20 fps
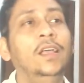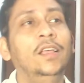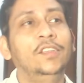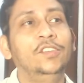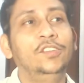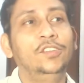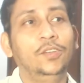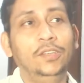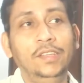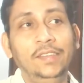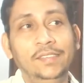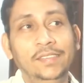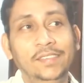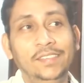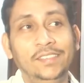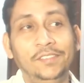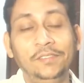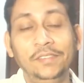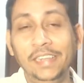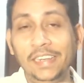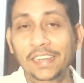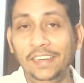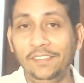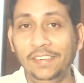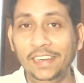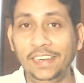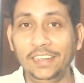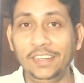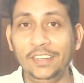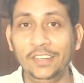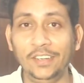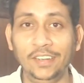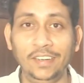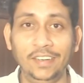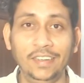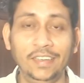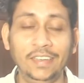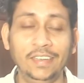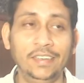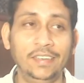So this is really good
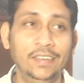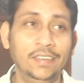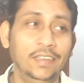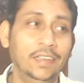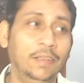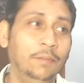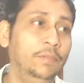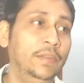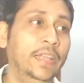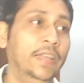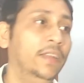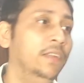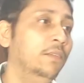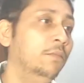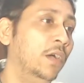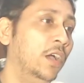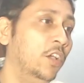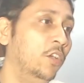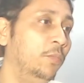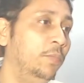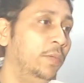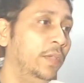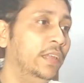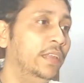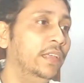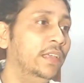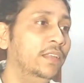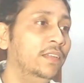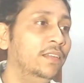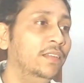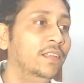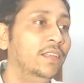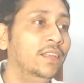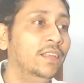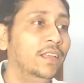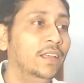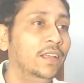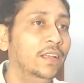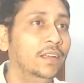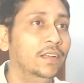update, in my opinion,
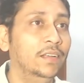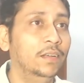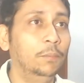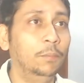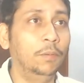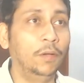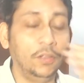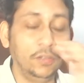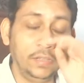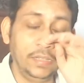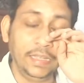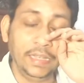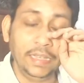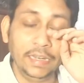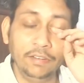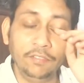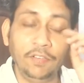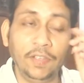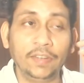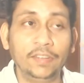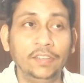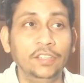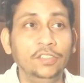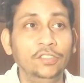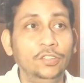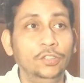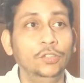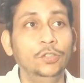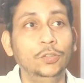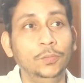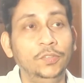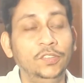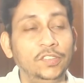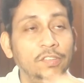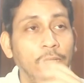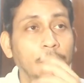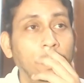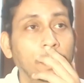about the infected troops.